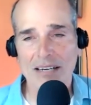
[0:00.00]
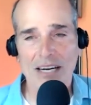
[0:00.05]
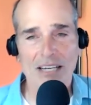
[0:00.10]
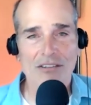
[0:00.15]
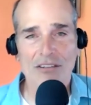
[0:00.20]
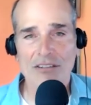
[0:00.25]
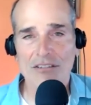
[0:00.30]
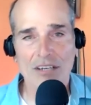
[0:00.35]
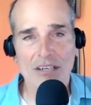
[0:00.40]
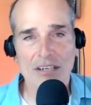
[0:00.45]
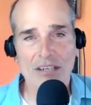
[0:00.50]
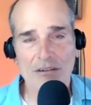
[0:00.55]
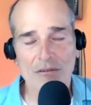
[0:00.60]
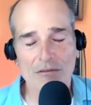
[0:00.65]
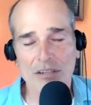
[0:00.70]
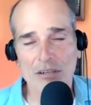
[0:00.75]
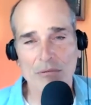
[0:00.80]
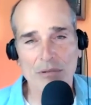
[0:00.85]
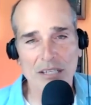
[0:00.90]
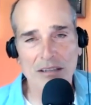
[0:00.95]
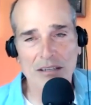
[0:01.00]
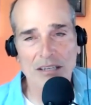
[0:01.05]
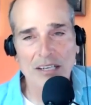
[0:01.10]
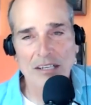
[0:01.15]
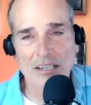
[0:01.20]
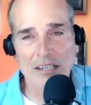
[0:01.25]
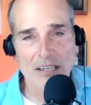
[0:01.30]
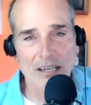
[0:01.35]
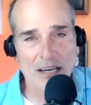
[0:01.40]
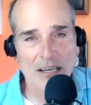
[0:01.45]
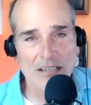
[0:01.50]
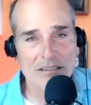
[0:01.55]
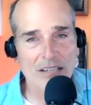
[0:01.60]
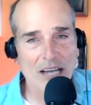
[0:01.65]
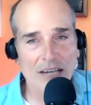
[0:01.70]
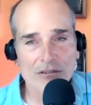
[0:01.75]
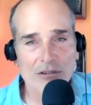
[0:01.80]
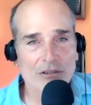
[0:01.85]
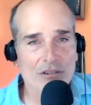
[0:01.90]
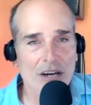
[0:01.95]
And I just did an interview with uh,
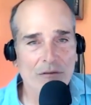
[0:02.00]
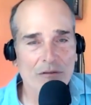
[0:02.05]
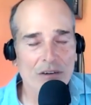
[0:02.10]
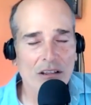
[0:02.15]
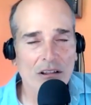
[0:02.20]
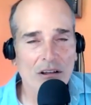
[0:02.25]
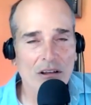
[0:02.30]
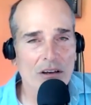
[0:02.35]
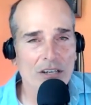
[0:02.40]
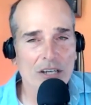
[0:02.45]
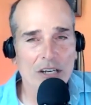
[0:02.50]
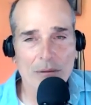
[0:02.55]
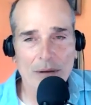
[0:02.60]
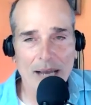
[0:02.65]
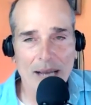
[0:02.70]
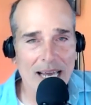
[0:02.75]
Dr. Jeffrey Long, who